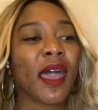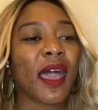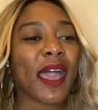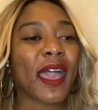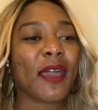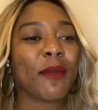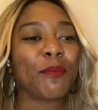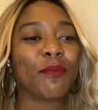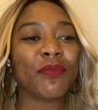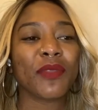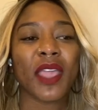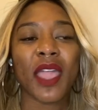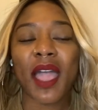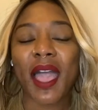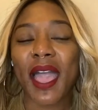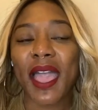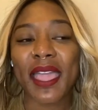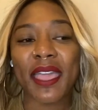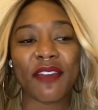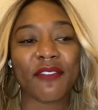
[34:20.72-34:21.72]
um,
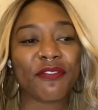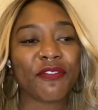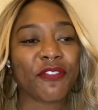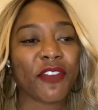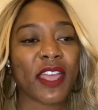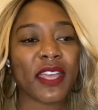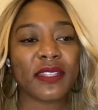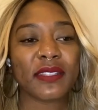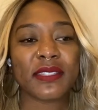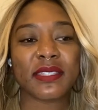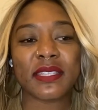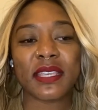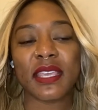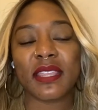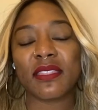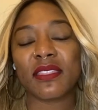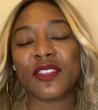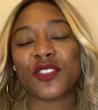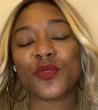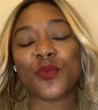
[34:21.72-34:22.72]
i have friends
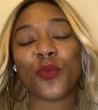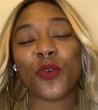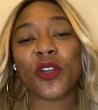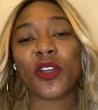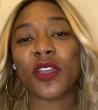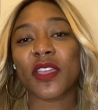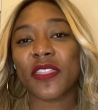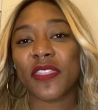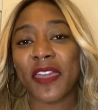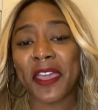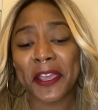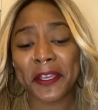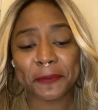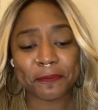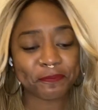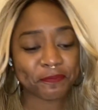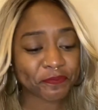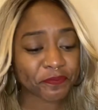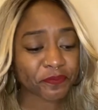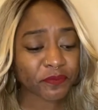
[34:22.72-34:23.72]
in this work that
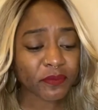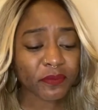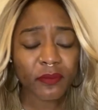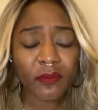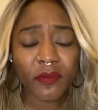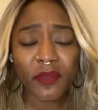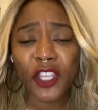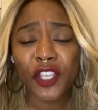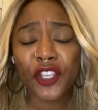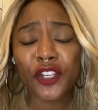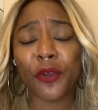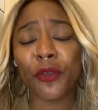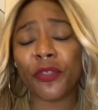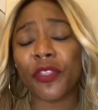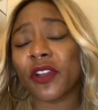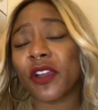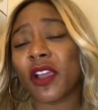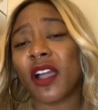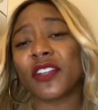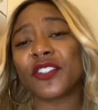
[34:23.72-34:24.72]
you know
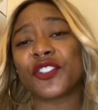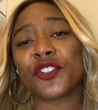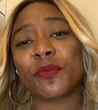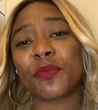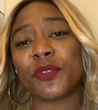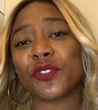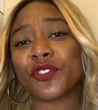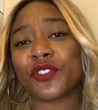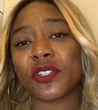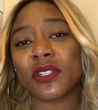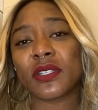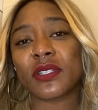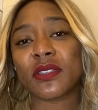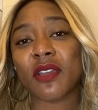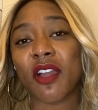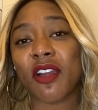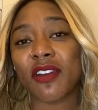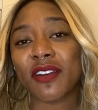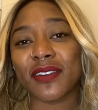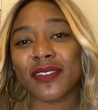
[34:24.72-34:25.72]
their contribution is
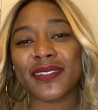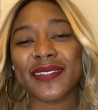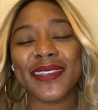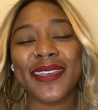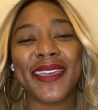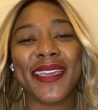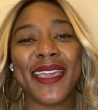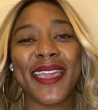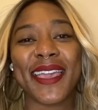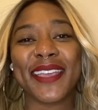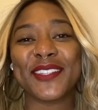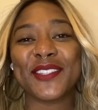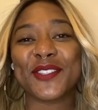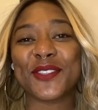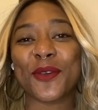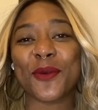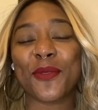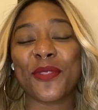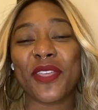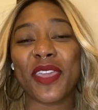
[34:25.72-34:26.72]
art and
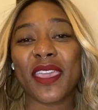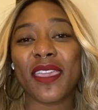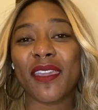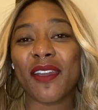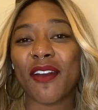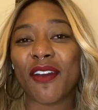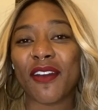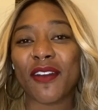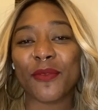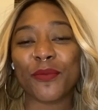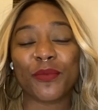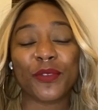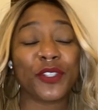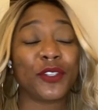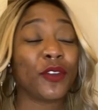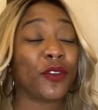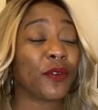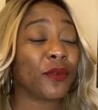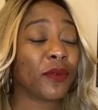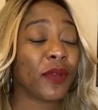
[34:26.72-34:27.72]
so they are you
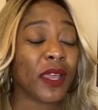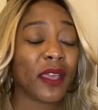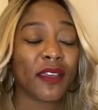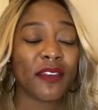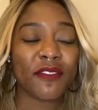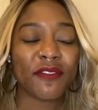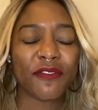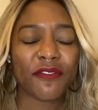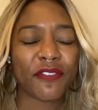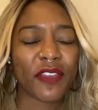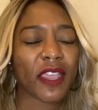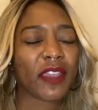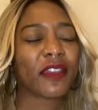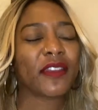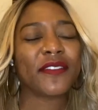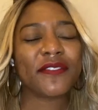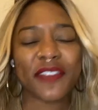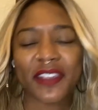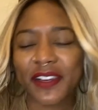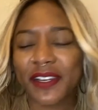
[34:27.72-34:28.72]
know
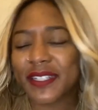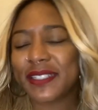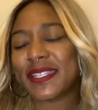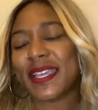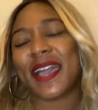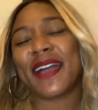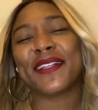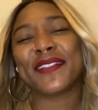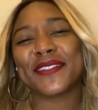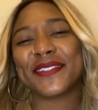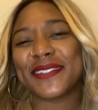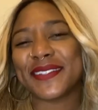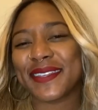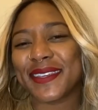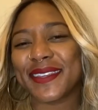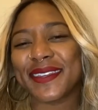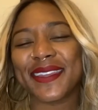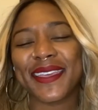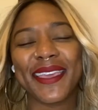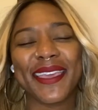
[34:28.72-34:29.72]
very very
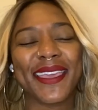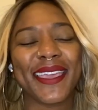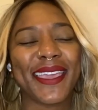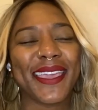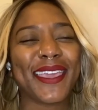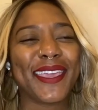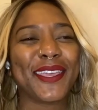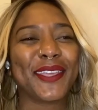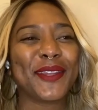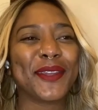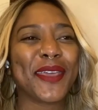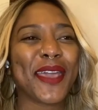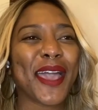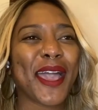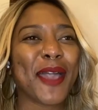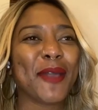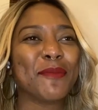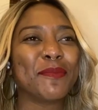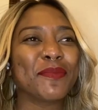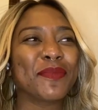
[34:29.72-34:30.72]
talented in
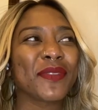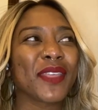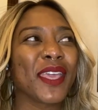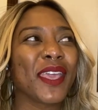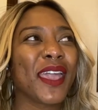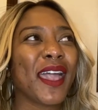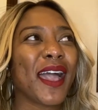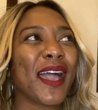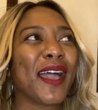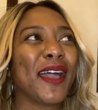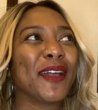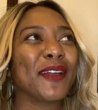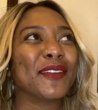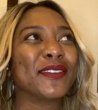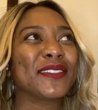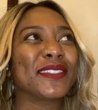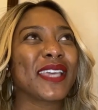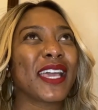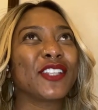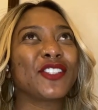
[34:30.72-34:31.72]
um, uh,
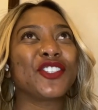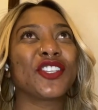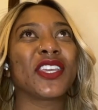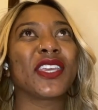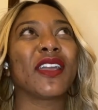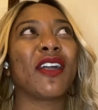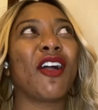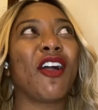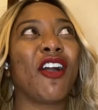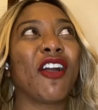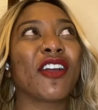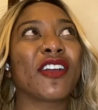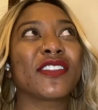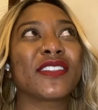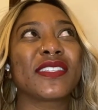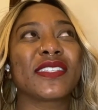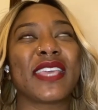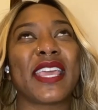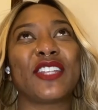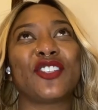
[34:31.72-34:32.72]
touching
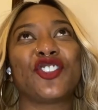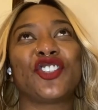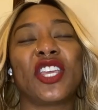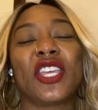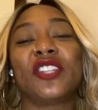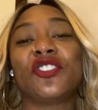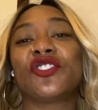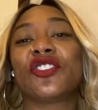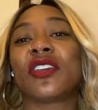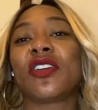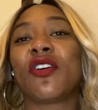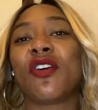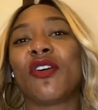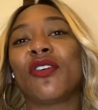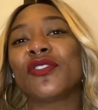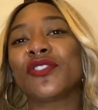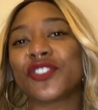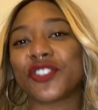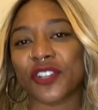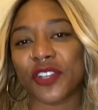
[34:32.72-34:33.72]
hearts and changing
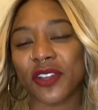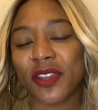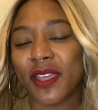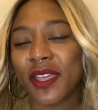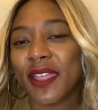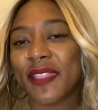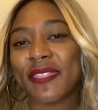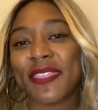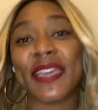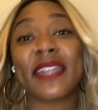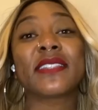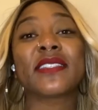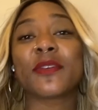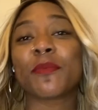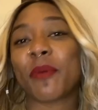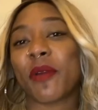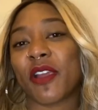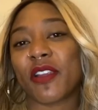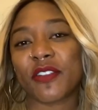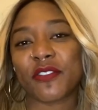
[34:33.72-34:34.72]
culture. That's a
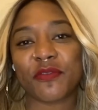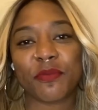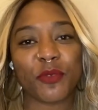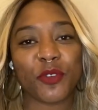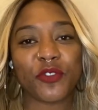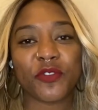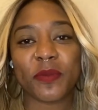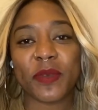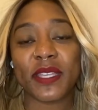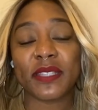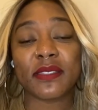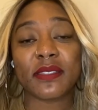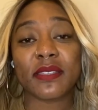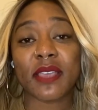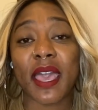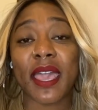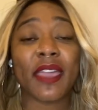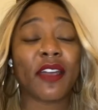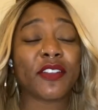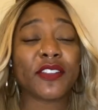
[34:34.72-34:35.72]
part of movements.
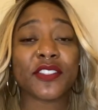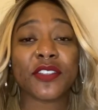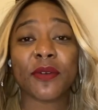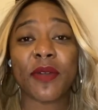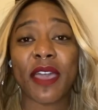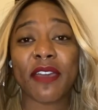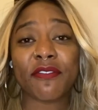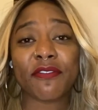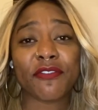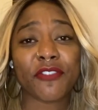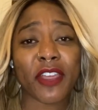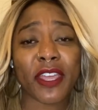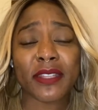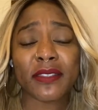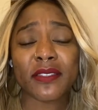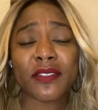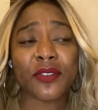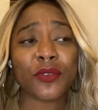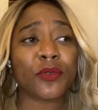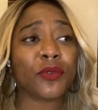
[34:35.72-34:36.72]
I also have
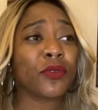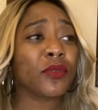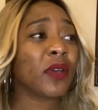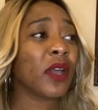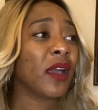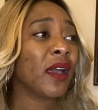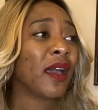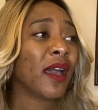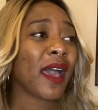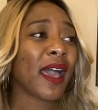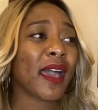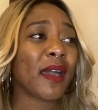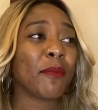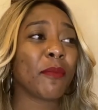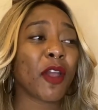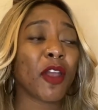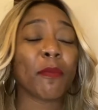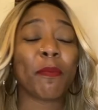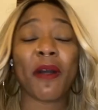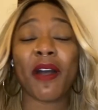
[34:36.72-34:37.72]
friends who um,
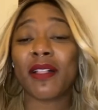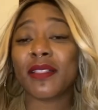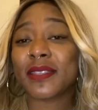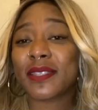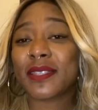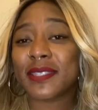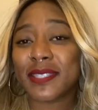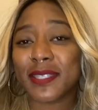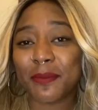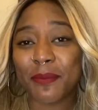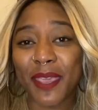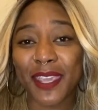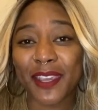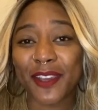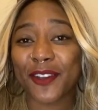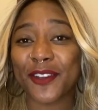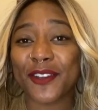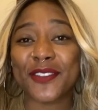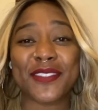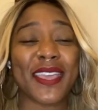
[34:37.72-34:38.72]
are
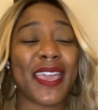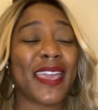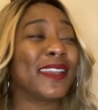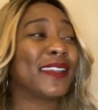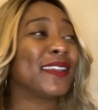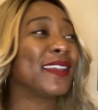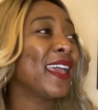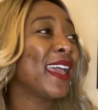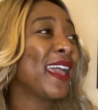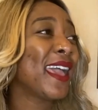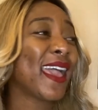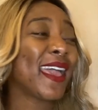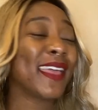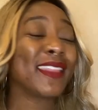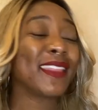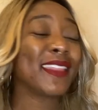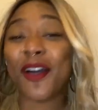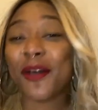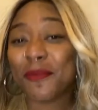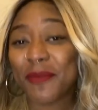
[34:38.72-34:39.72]
policymakers and and
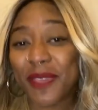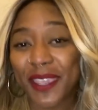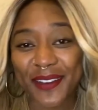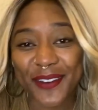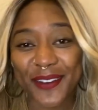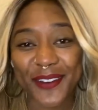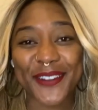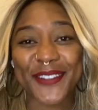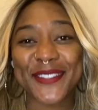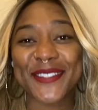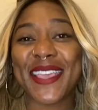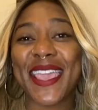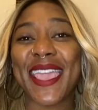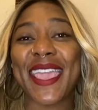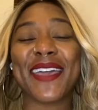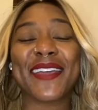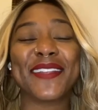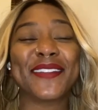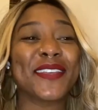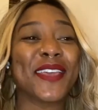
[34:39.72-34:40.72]
lawmakers,
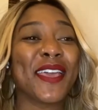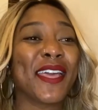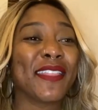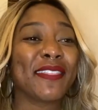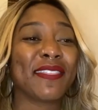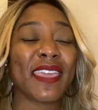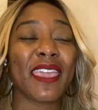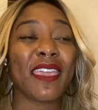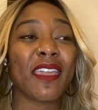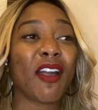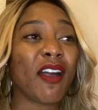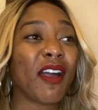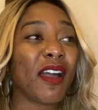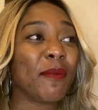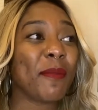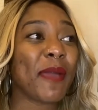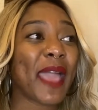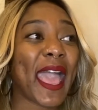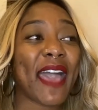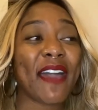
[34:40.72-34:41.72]
and they um,
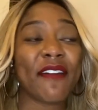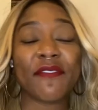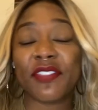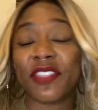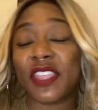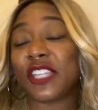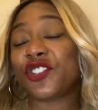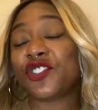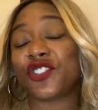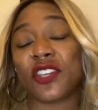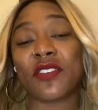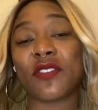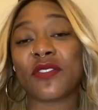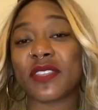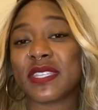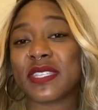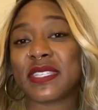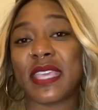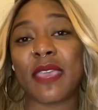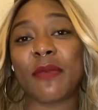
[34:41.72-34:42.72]
have they share the
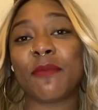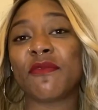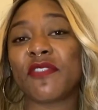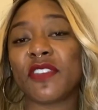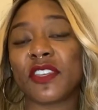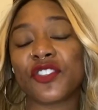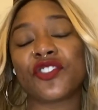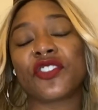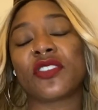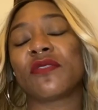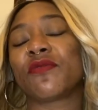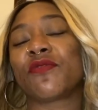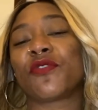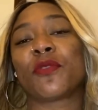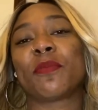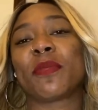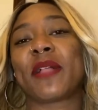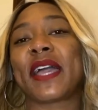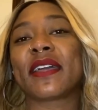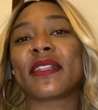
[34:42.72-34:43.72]
same vision for
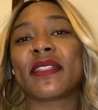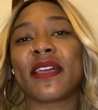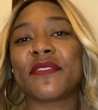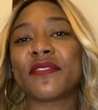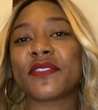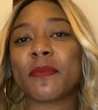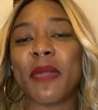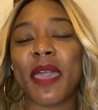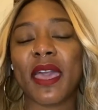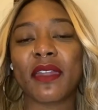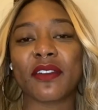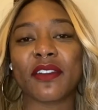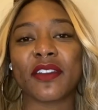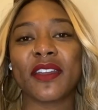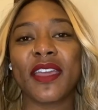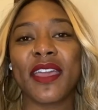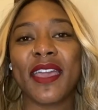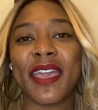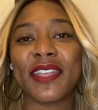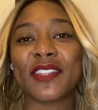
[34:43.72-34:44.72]
Black Lives Matter,
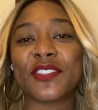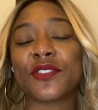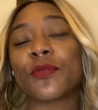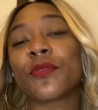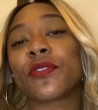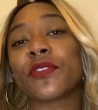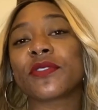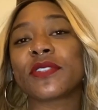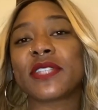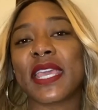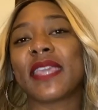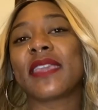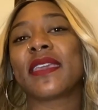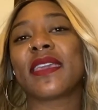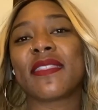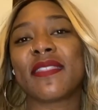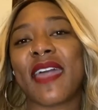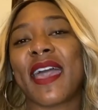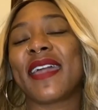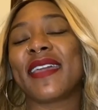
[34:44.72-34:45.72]
and so they're
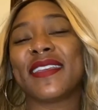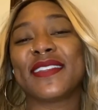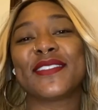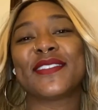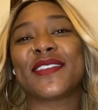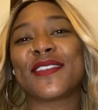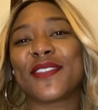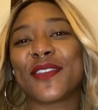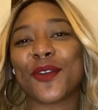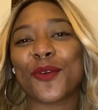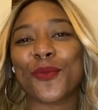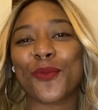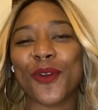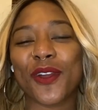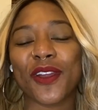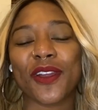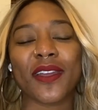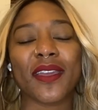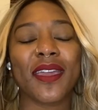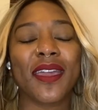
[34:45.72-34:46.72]
taking that into their
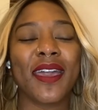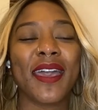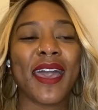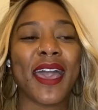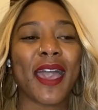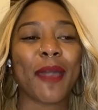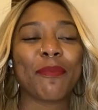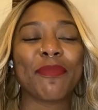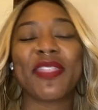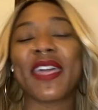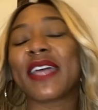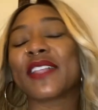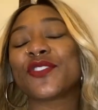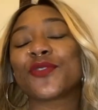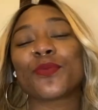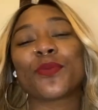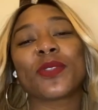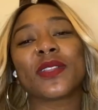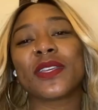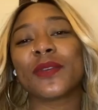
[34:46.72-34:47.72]
work. And um, that's
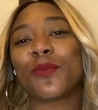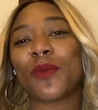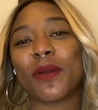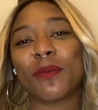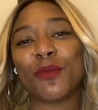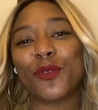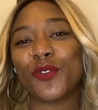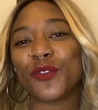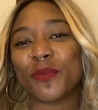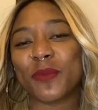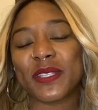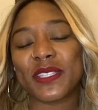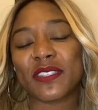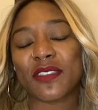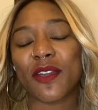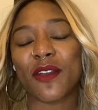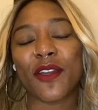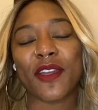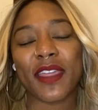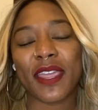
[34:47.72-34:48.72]
really what movements
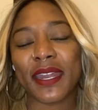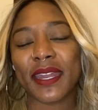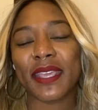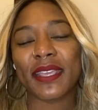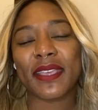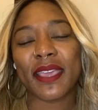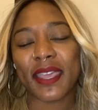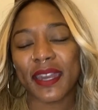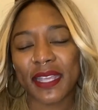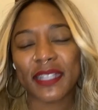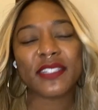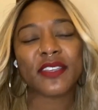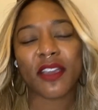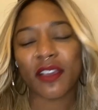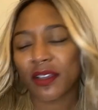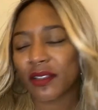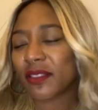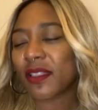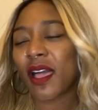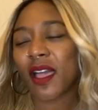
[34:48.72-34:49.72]
are, and I and I talk
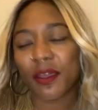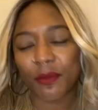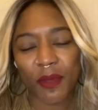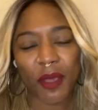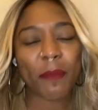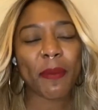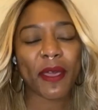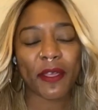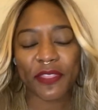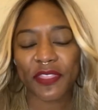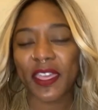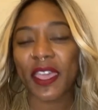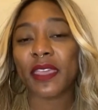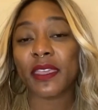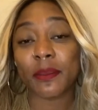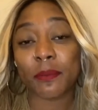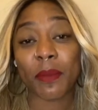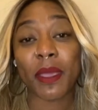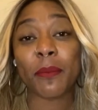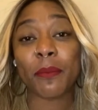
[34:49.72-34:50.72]
a lot about that
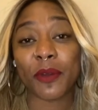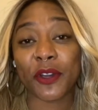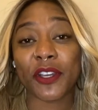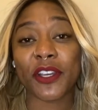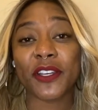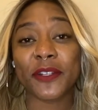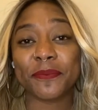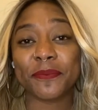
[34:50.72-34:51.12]
in my book.